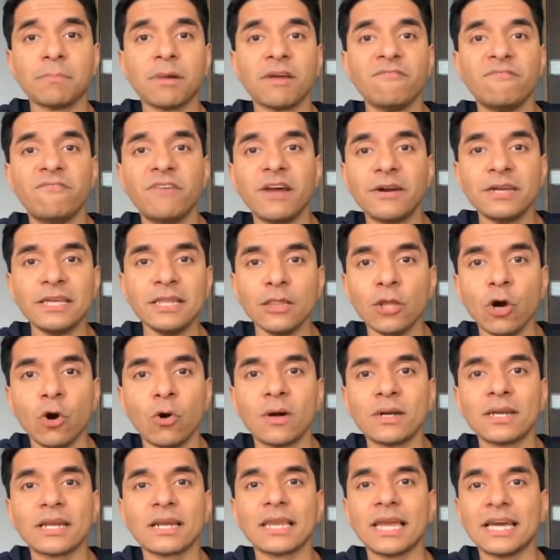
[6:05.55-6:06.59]
but very
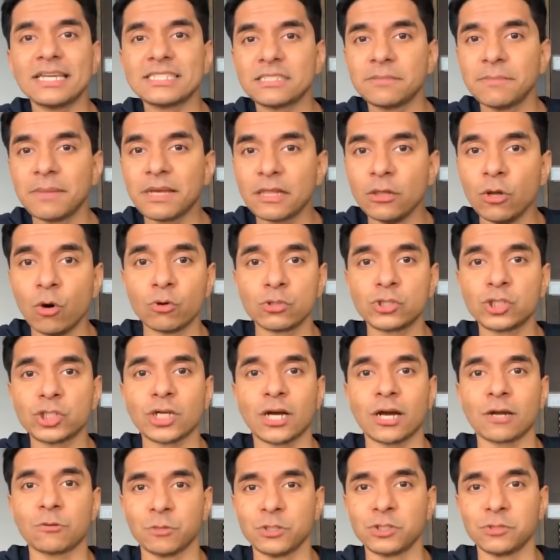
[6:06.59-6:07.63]
low on the glycemic load
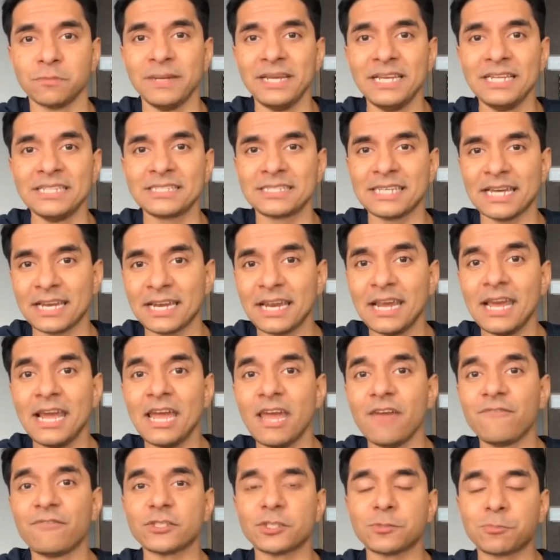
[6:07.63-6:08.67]
chart, which means that
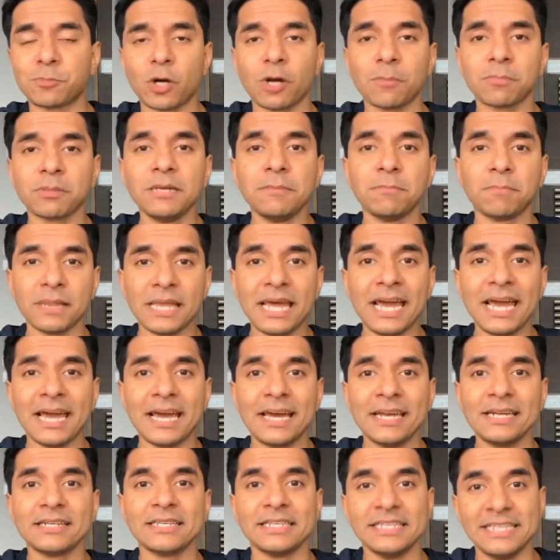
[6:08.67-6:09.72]
if it's properly
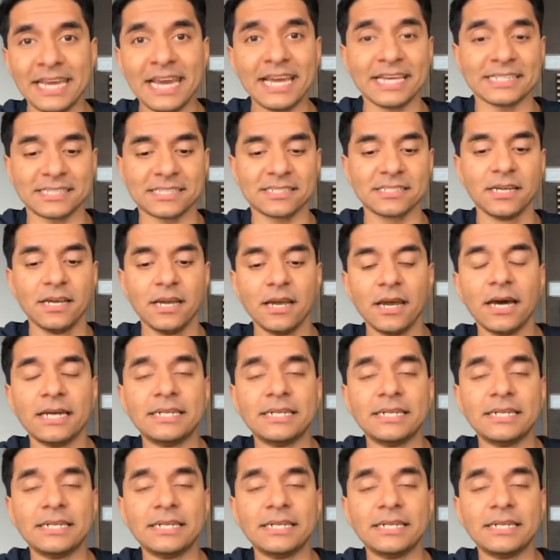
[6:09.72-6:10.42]
planned, yes,